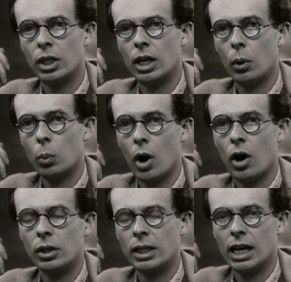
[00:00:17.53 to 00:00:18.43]
in a
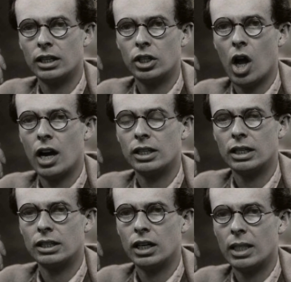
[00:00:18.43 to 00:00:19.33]
world that has lost
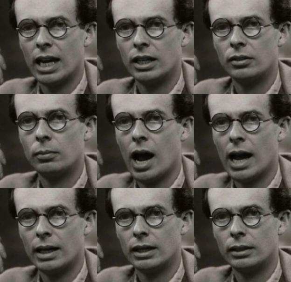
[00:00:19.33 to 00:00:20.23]
its collective
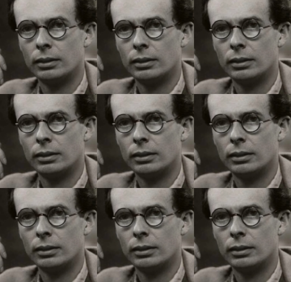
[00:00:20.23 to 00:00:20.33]
mind.